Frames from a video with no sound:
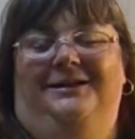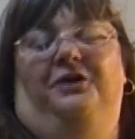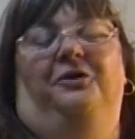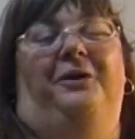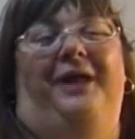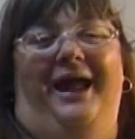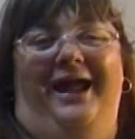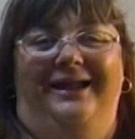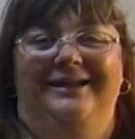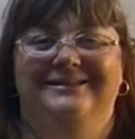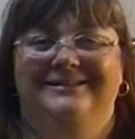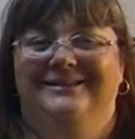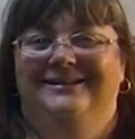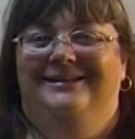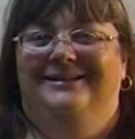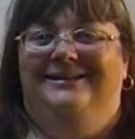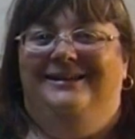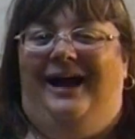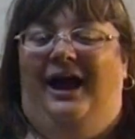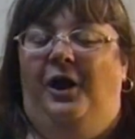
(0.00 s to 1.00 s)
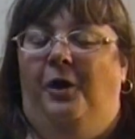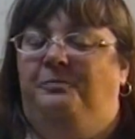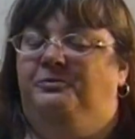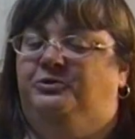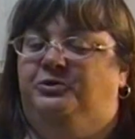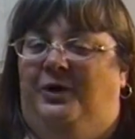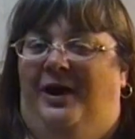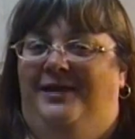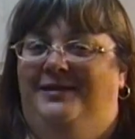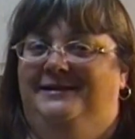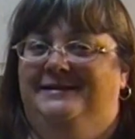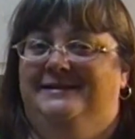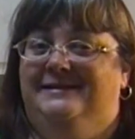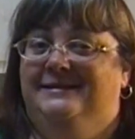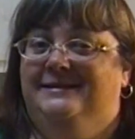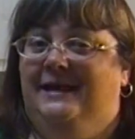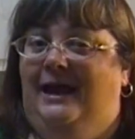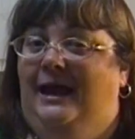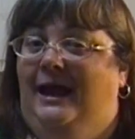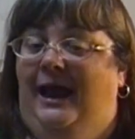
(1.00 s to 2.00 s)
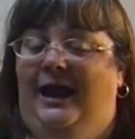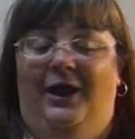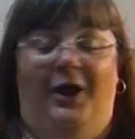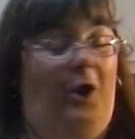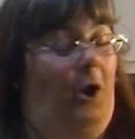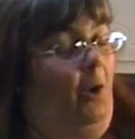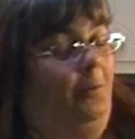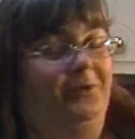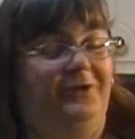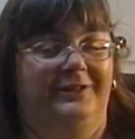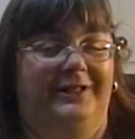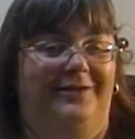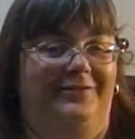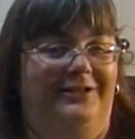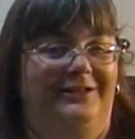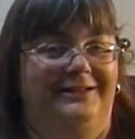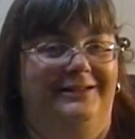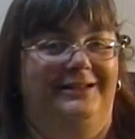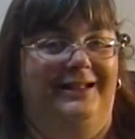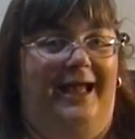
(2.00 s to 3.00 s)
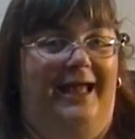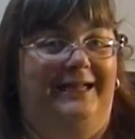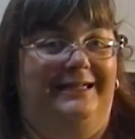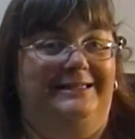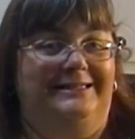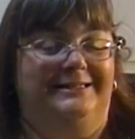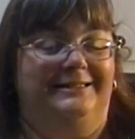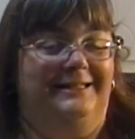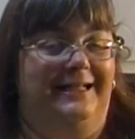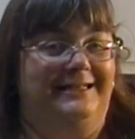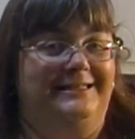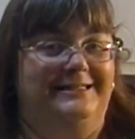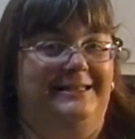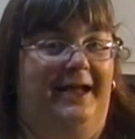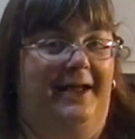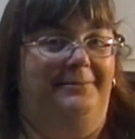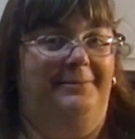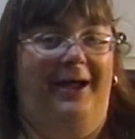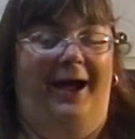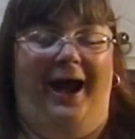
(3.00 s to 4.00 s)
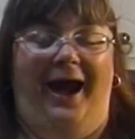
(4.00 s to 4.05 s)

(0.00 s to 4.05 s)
Okay? I hope you try this, and I hope you love it. And until next time,